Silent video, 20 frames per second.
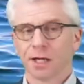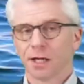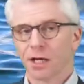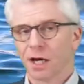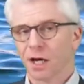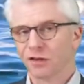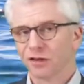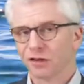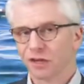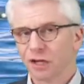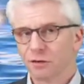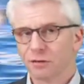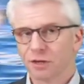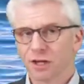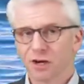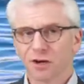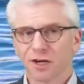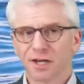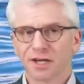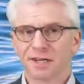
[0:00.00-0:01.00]
And so the
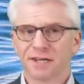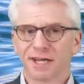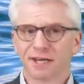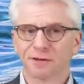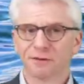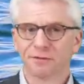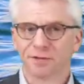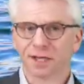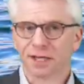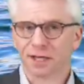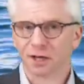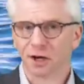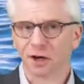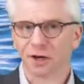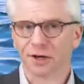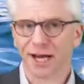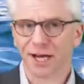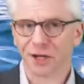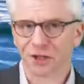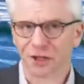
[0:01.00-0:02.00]
idea of the
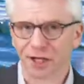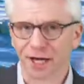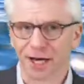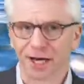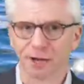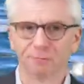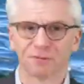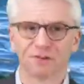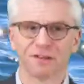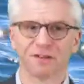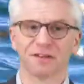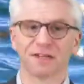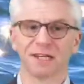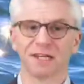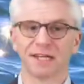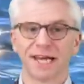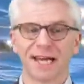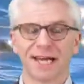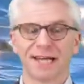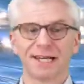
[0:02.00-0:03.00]
incarnation helps us
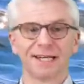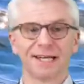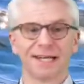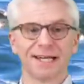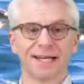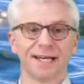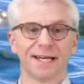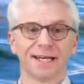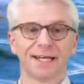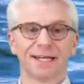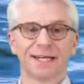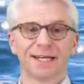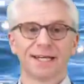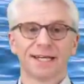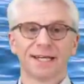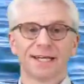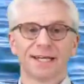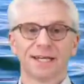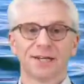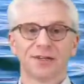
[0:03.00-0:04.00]
again here.
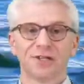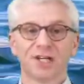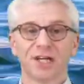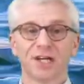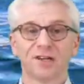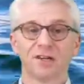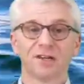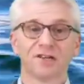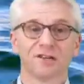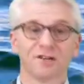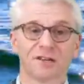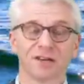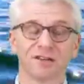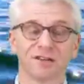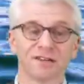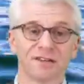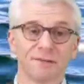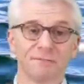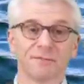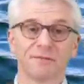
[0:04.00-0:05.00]
Jesus does
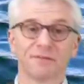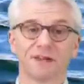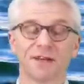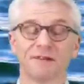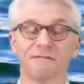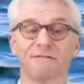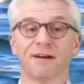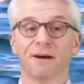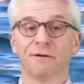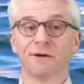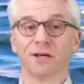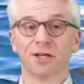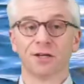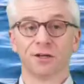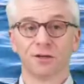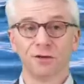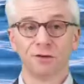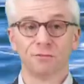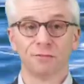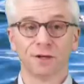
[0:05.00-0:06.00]
something very
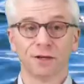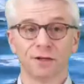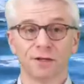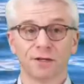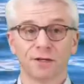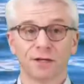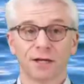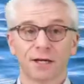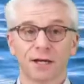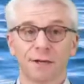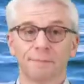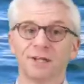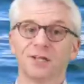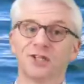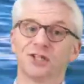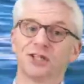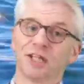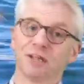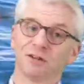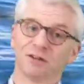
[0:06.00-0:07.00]
human, but
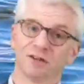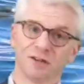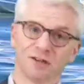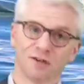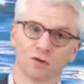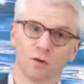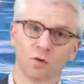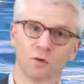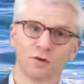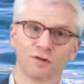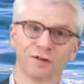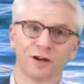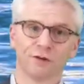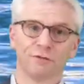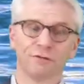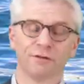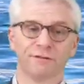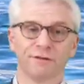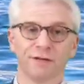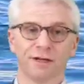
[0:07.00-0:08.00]
Jesus is also
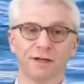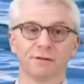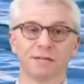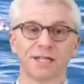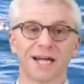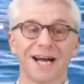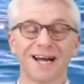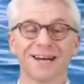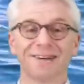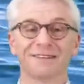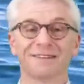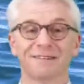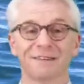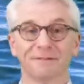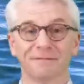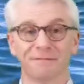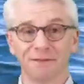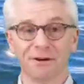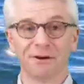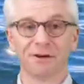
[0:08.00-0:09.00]
revealed as
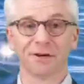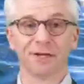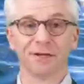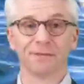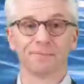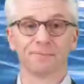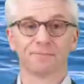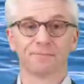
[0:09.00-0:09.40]
divine.